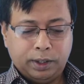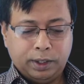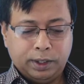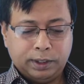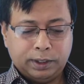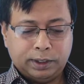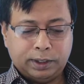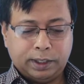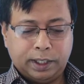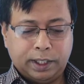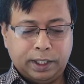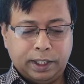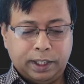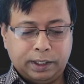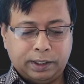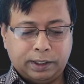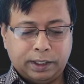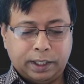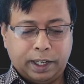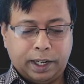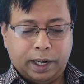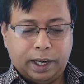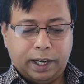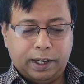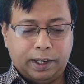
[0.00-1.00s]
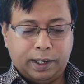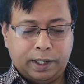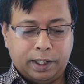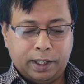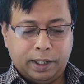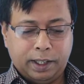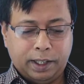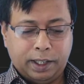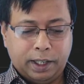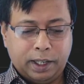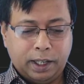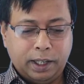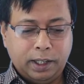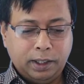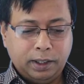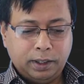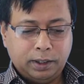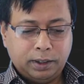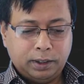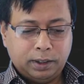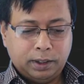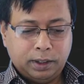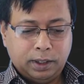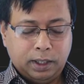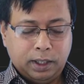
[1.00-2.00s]
signature entered here,
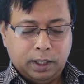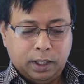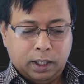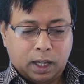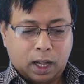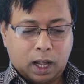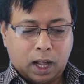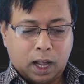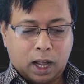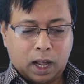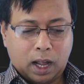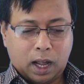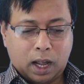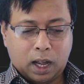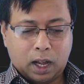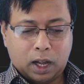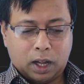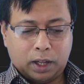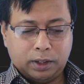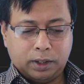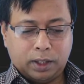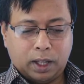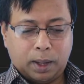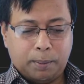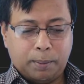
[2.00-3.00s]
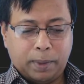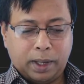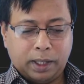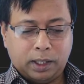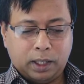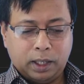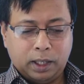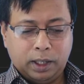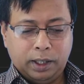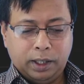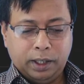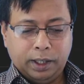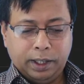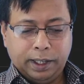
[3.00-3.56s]
the method